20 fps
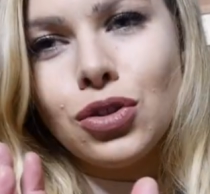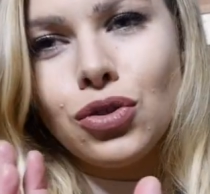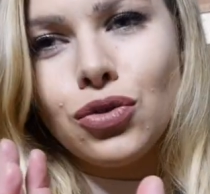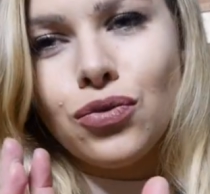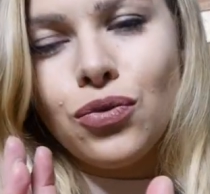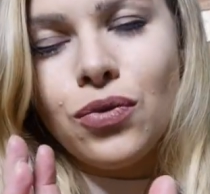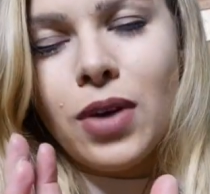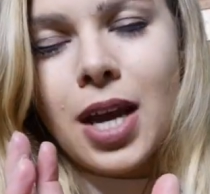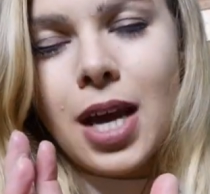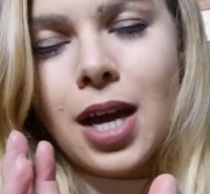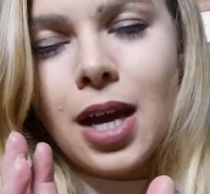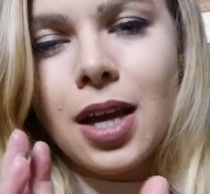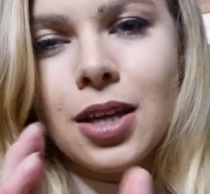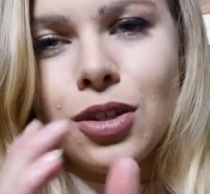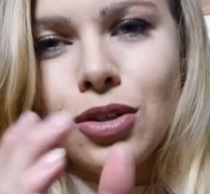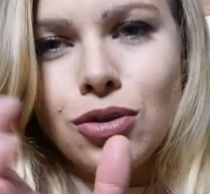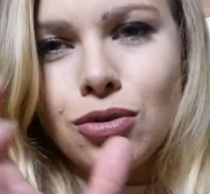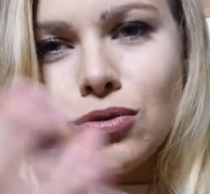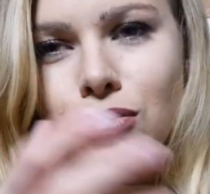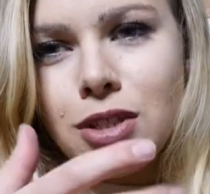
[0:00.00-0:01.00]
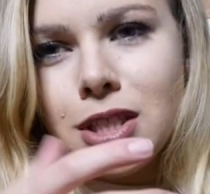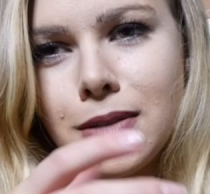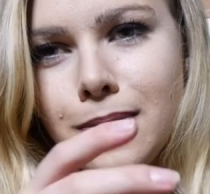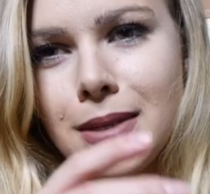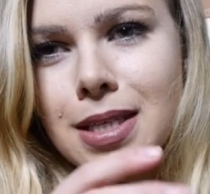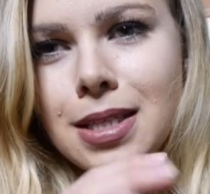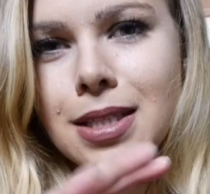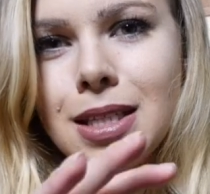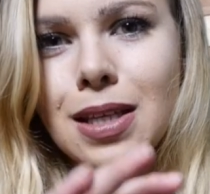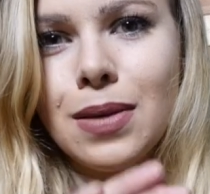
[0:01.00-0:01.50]
drink and you'll just
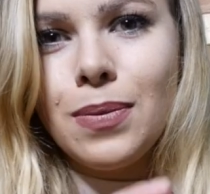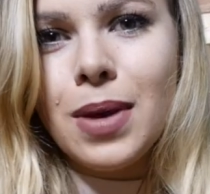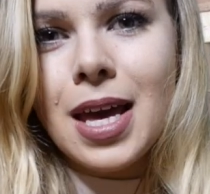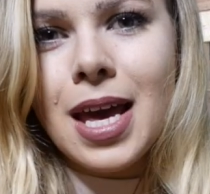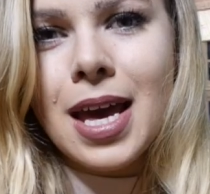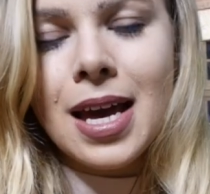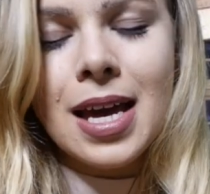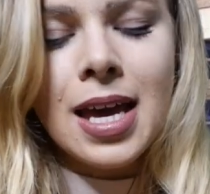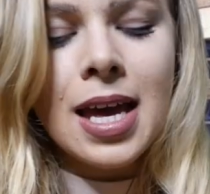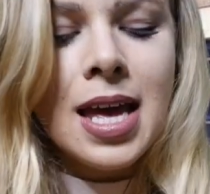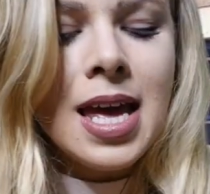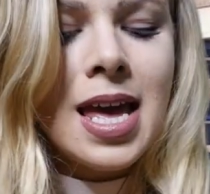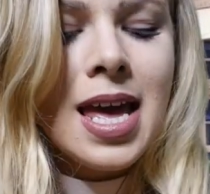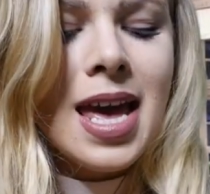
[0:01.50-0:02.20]
be sipping,